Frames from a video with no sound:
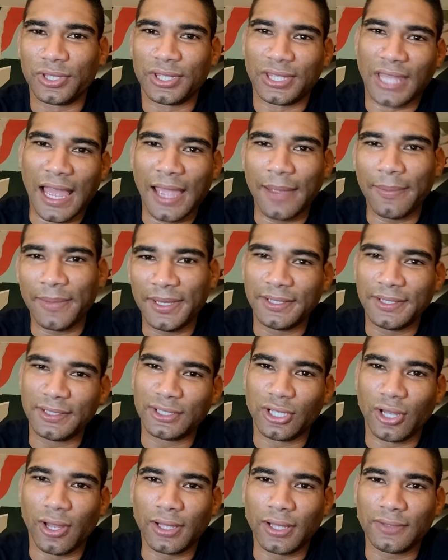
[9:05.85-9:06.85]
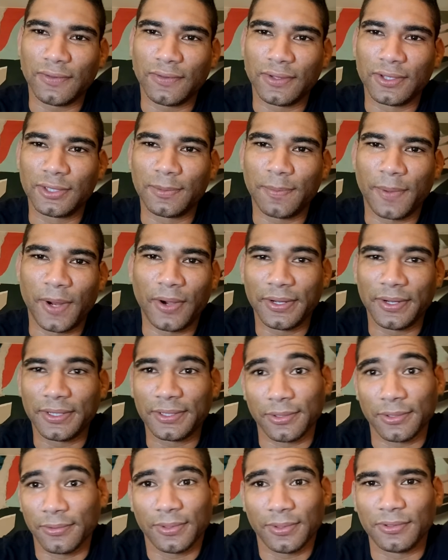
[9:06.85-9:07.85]
timing slots for the sparring,
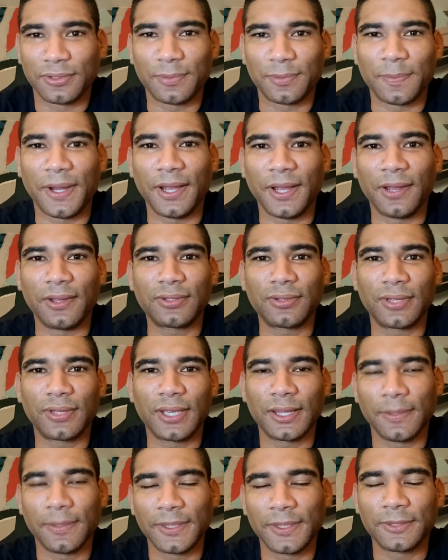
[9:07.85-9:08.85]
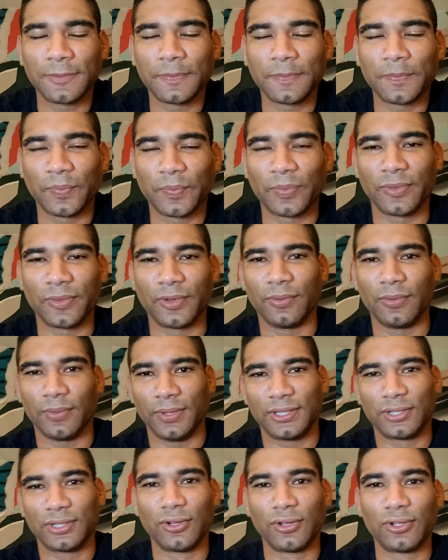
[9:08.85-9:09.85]
so we don't spar a lot together, but
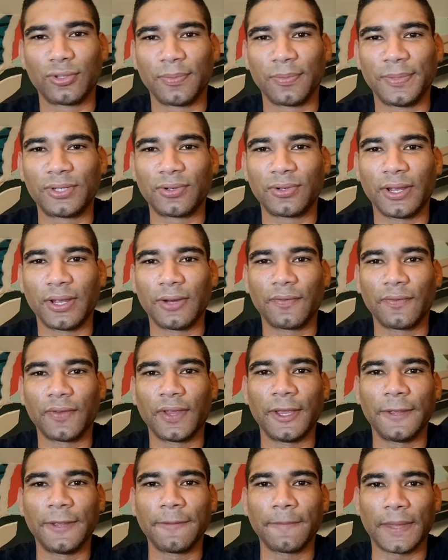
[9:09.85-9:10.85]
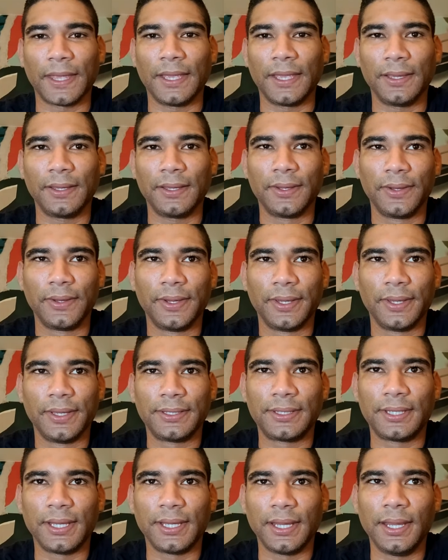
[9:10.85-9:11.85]
it's good to be training for him and
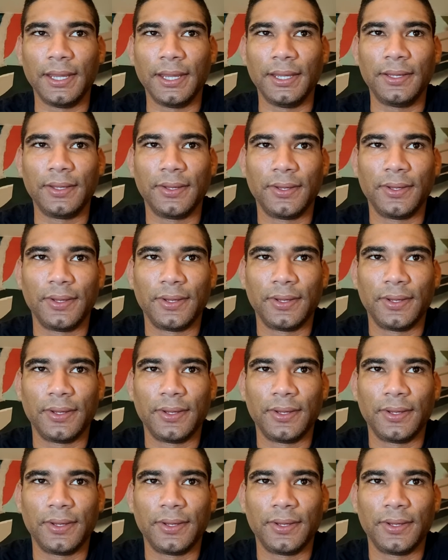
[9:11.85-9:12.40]
seeing him